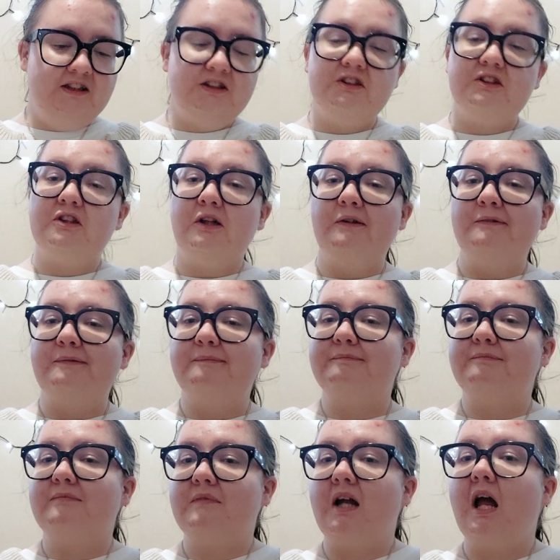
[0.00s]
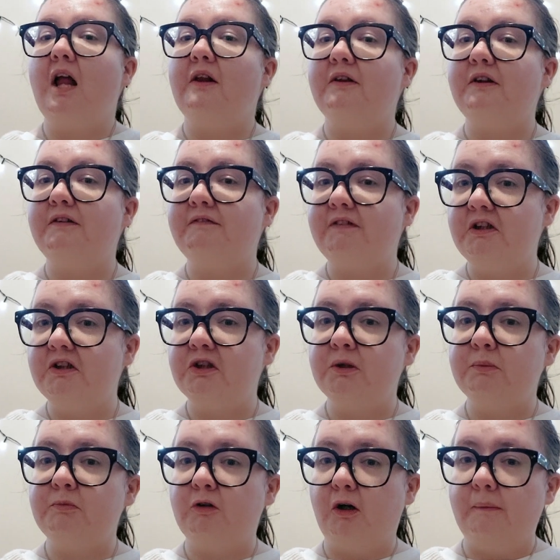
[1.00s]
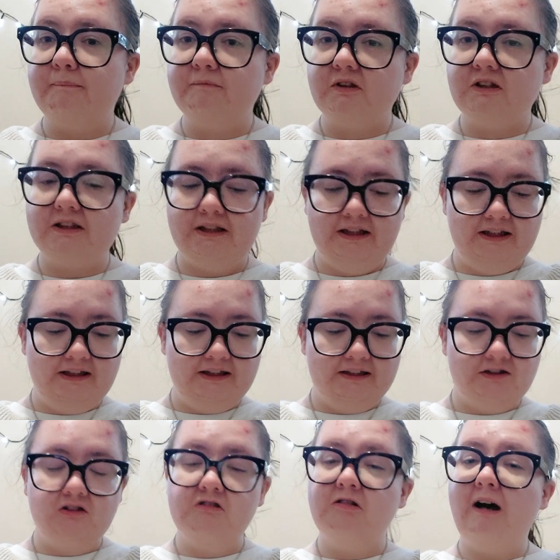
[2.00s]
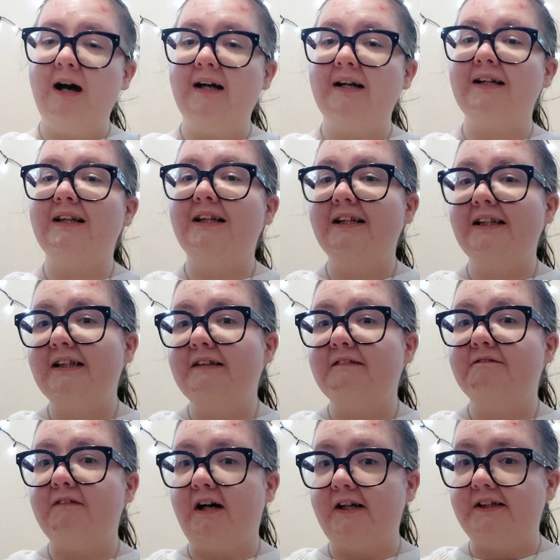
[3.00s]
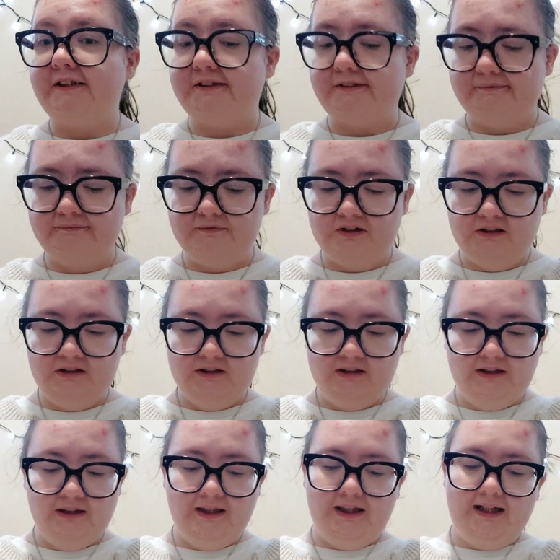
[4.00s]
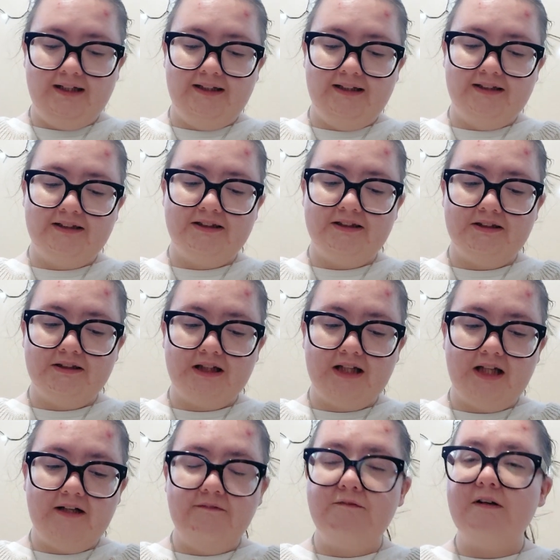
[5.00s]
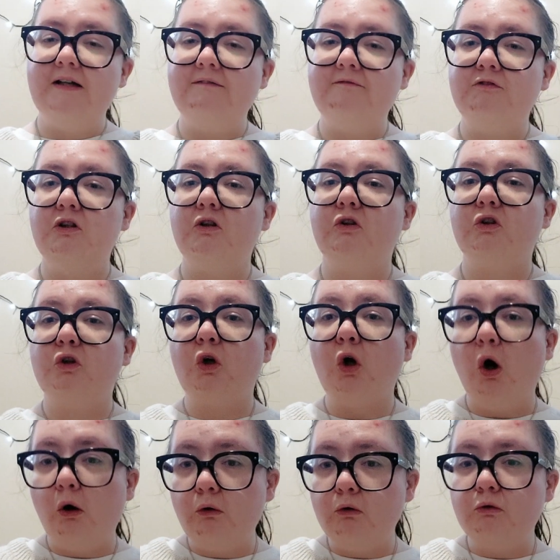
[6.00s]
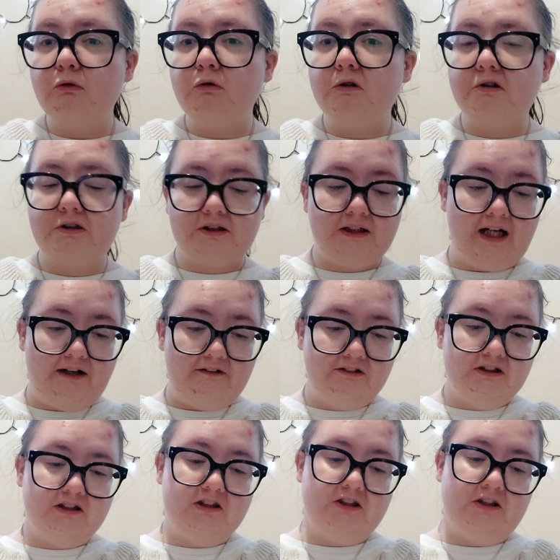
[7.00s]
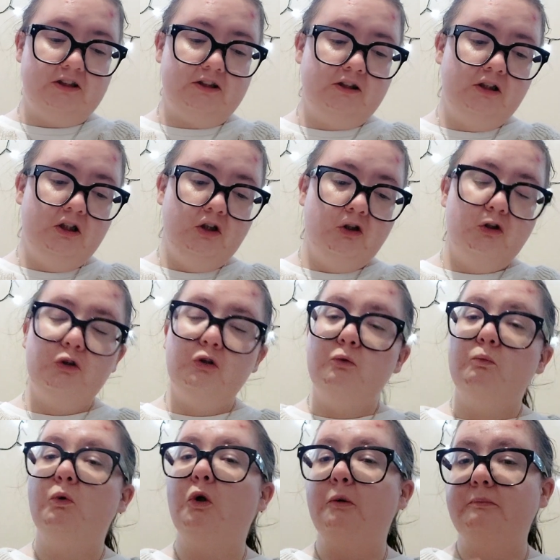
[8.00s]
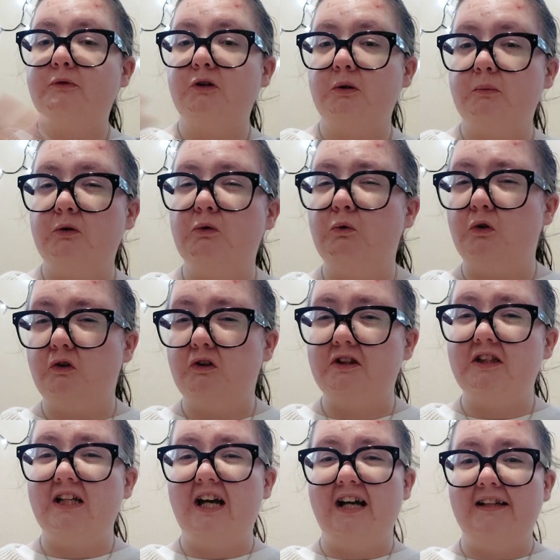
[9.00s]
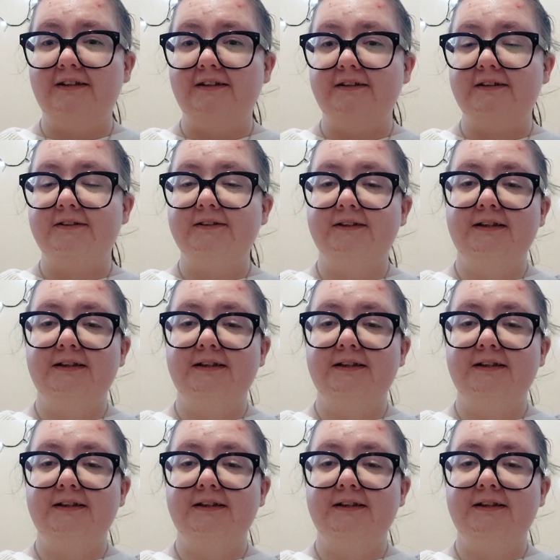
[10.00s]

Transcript: So the first prompt is crackling fire, and this is a favourite cold character who warms up towards the end.